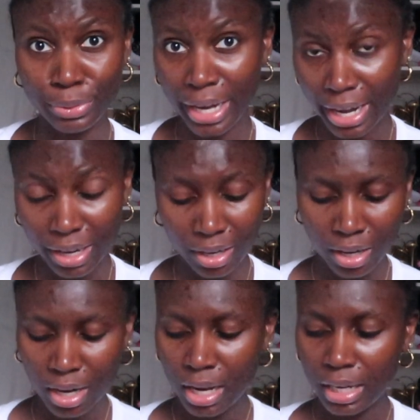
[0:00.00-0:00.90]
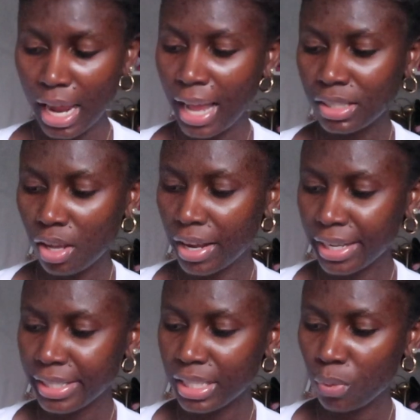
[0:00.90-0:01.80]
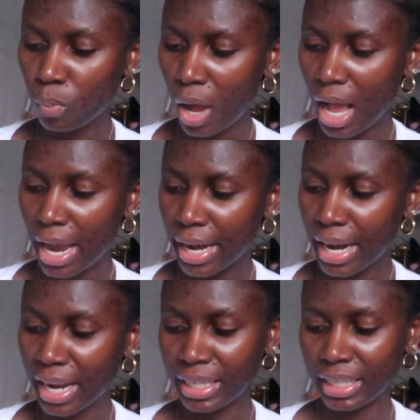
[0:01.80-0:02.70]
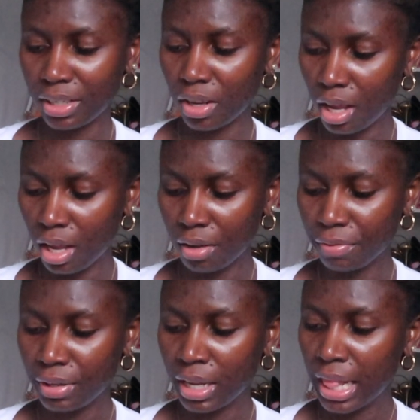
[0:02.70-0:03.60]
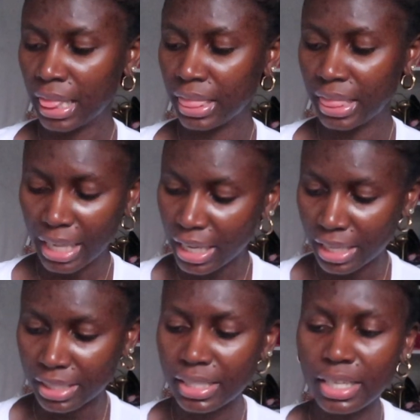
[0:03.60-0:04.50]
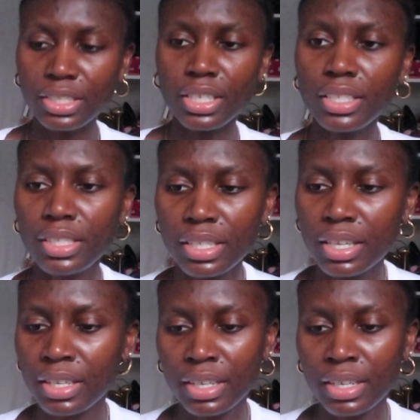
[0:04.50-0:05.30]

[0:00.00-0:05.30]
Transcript: Okay, that's honestly why I love this. It's just